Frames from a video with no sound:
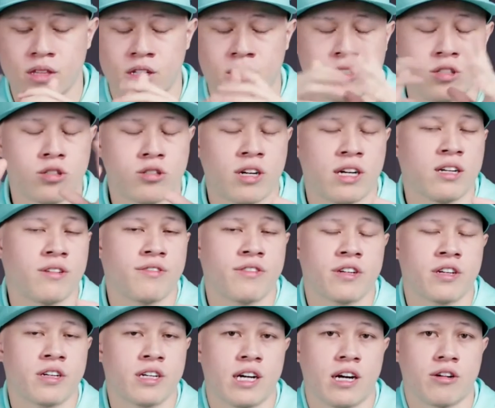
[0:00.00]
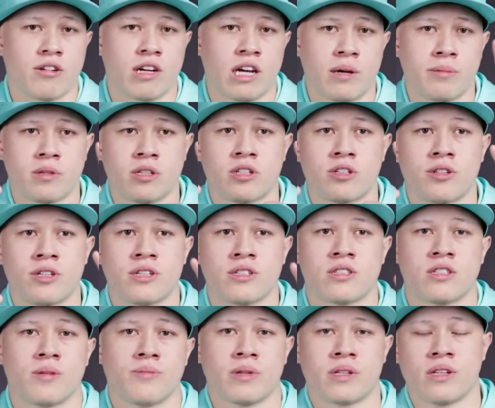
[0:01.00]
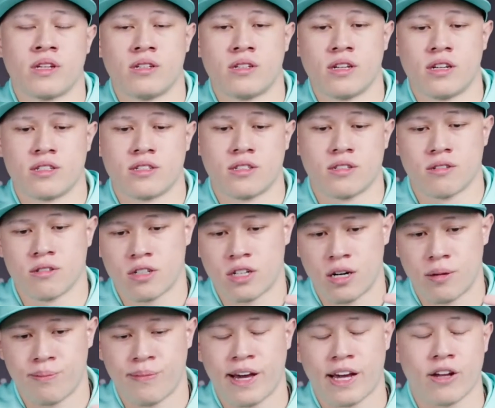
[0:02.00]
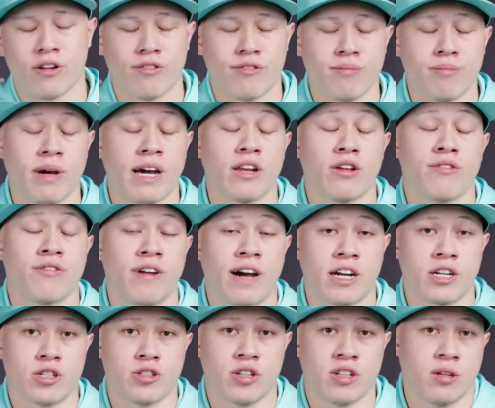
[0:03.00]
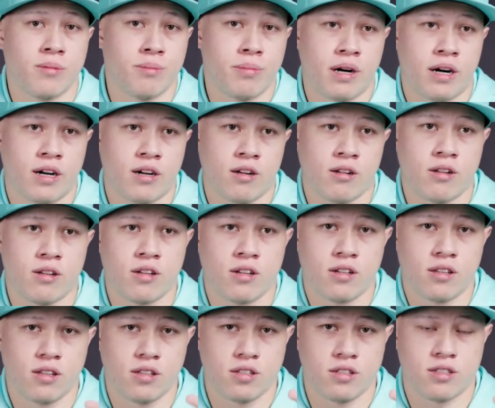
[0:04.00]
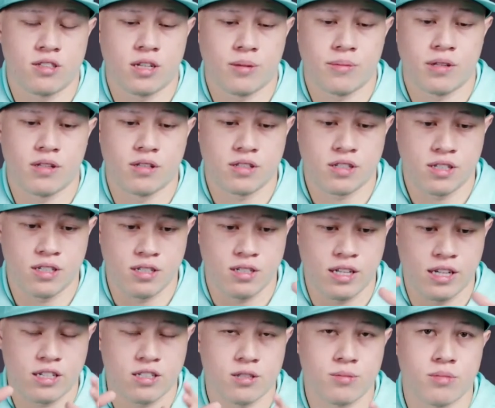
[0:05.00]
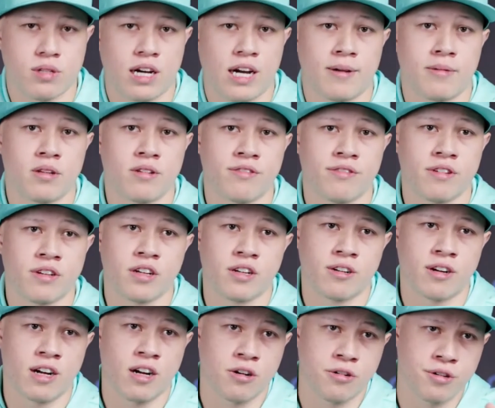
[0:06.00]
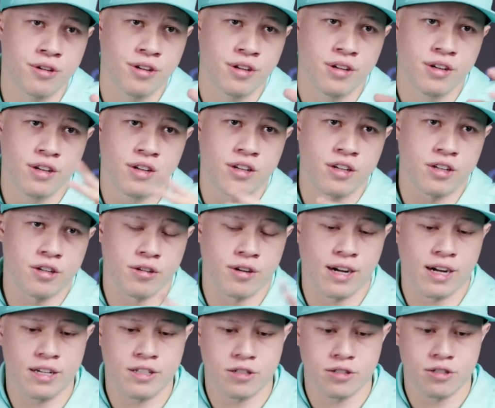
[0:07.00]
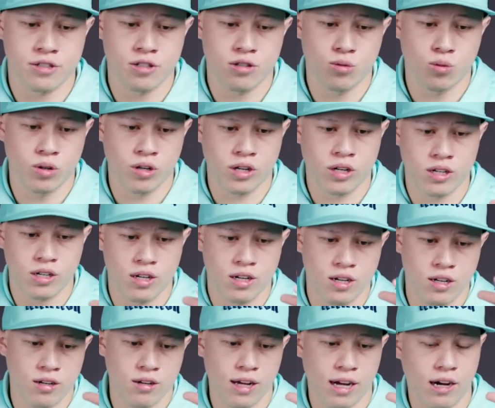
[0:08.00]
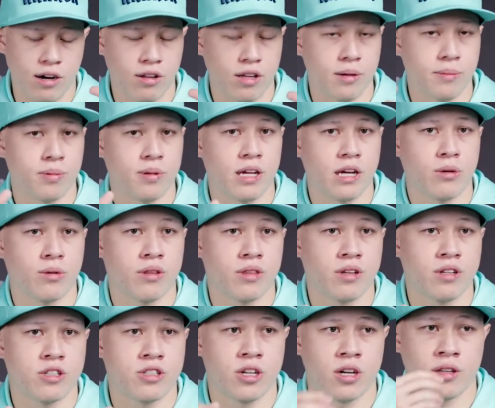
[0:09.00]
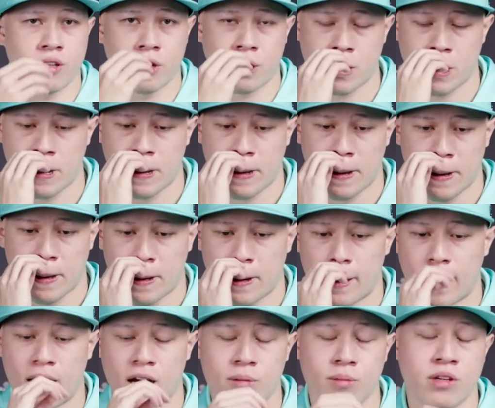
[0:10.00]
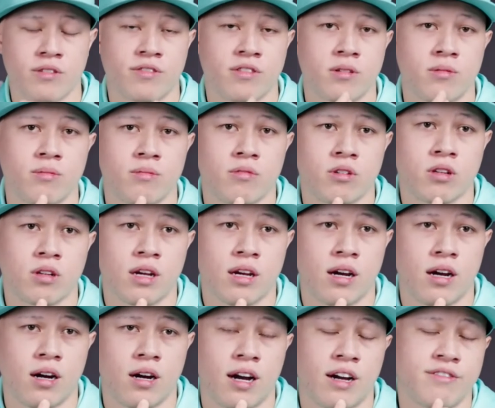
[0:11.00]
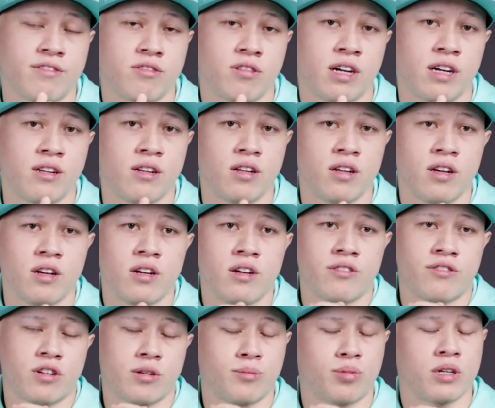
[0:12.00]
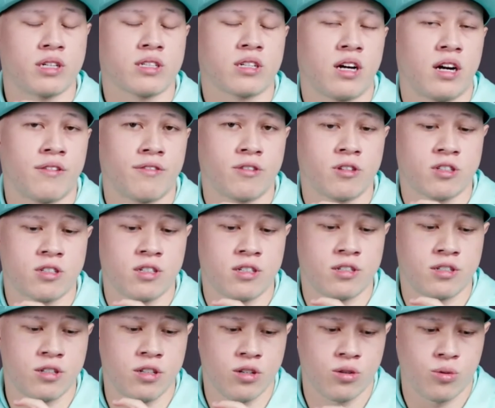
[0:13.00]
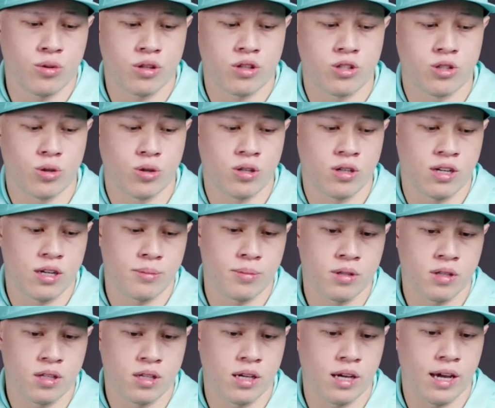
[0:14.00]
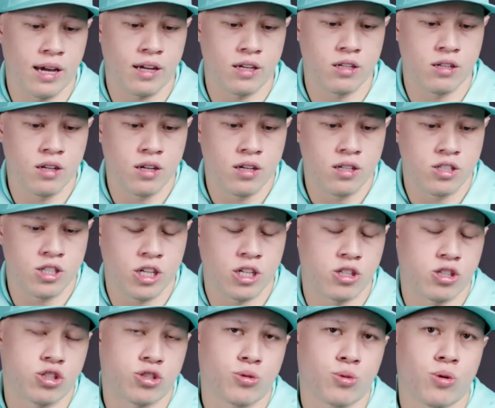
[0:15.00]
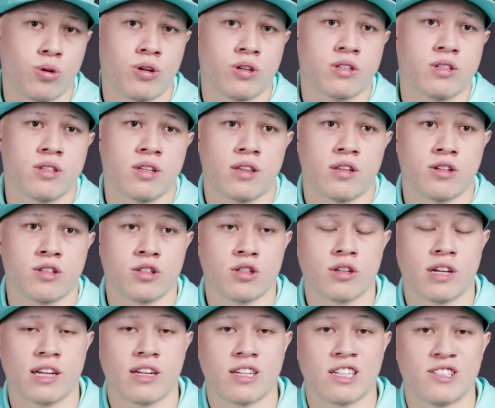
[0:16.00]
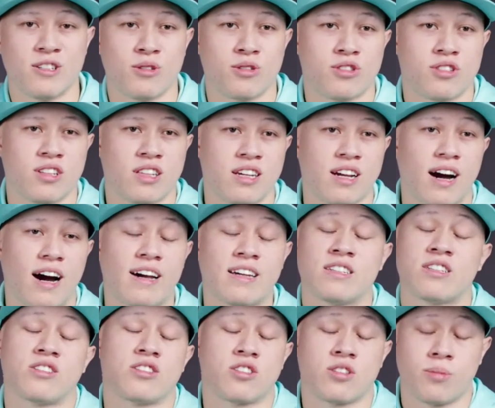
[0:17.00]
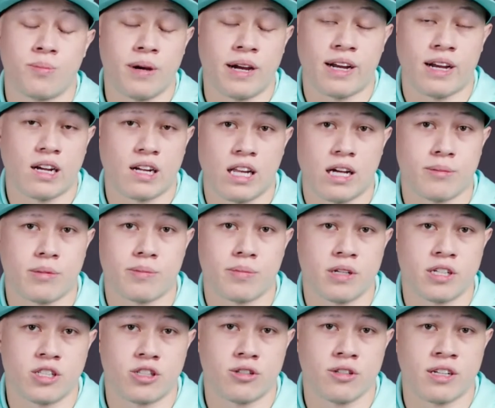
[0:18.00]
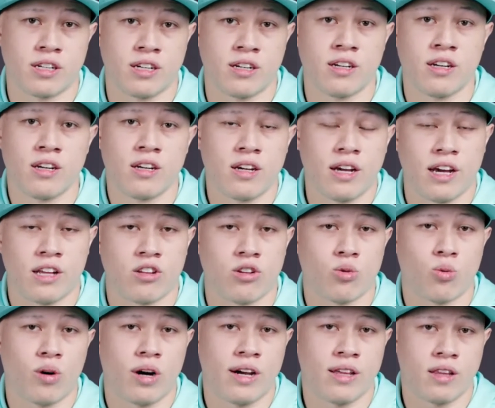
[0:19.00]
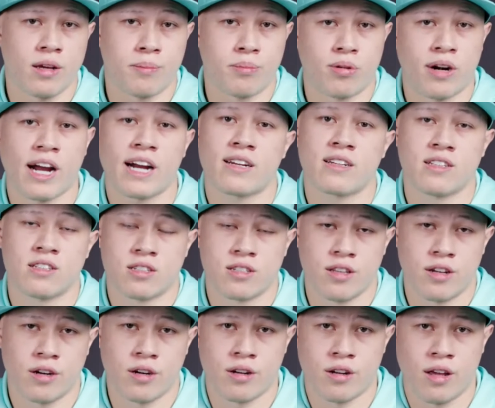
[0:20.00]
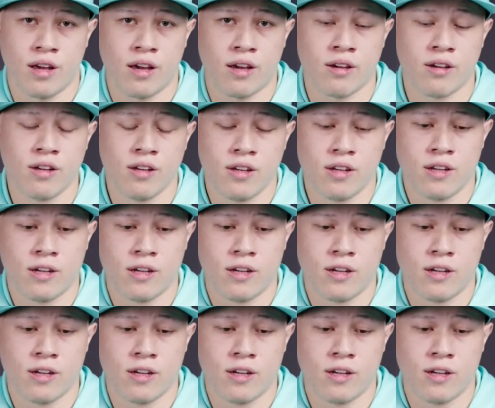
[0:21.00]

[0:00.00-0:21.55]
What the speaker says: They're still trying to figure it out. Chemistry is something that doesn't come manufactured in a bottle. This is something that's going to take some time to figure out. You know, guys are still working on how they play with each other. I'm even have read from press conferences with Jordan Eberle and Jaden Schwartz that they're still getting used to the ice back at Climate Pledge Arena, hence why they practiced there today,